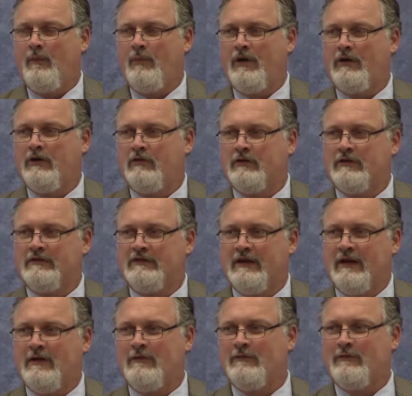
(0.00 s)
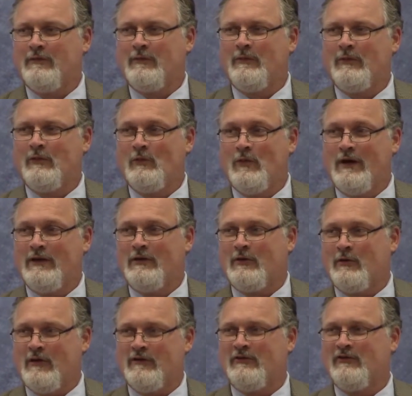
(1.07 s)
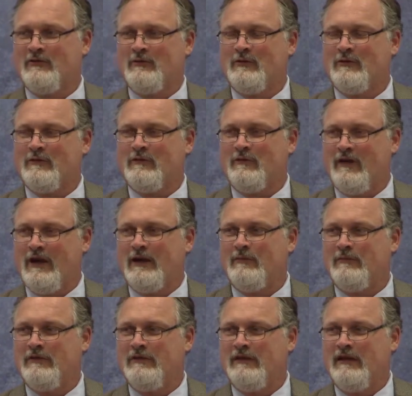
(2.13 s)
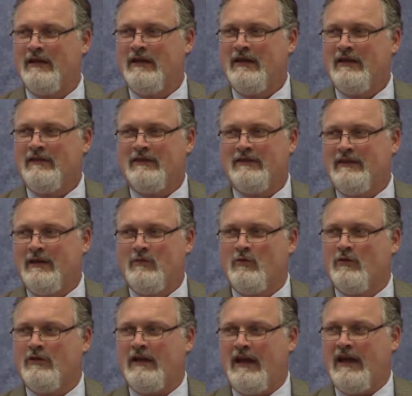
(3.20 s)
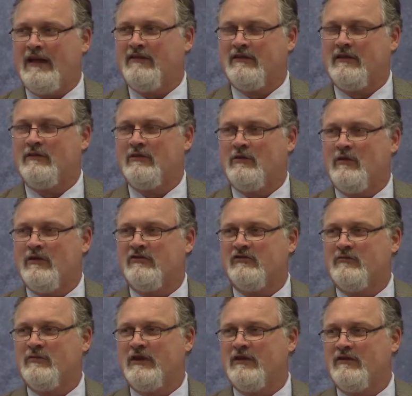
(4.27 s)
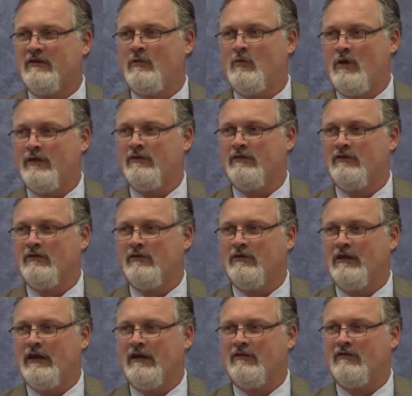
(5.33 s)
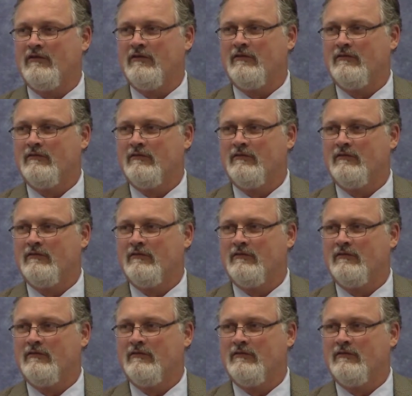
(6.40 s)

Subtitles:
But you could tell from the way the question was framed that they weren't asking the question because they wanted to know the answer.